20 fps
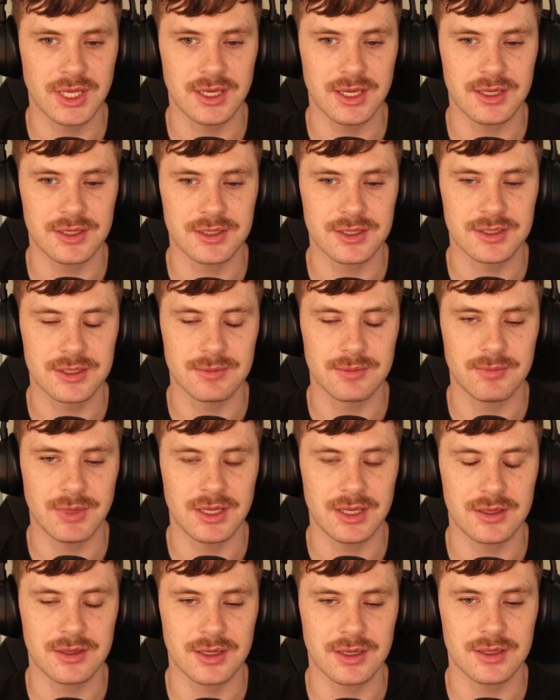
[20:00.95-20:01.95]
It just
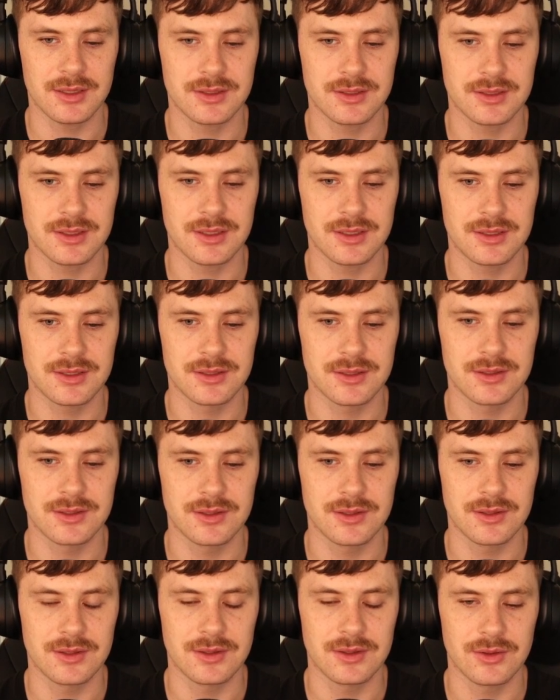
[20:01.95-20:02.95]
maintains its
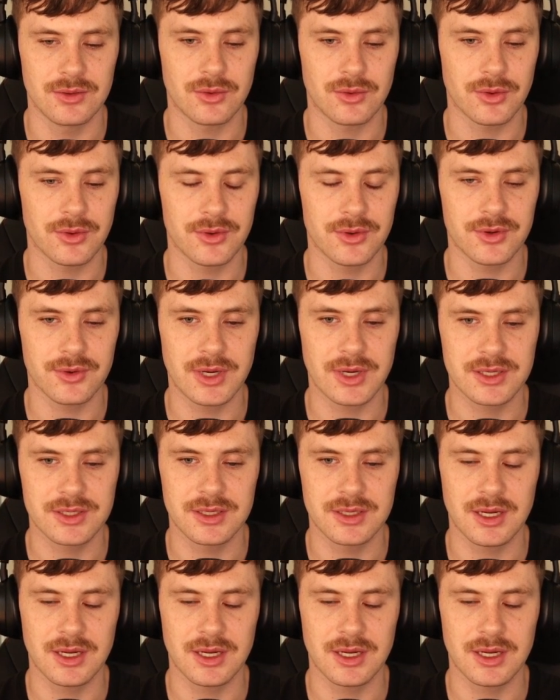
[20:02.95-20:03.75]
northern direction.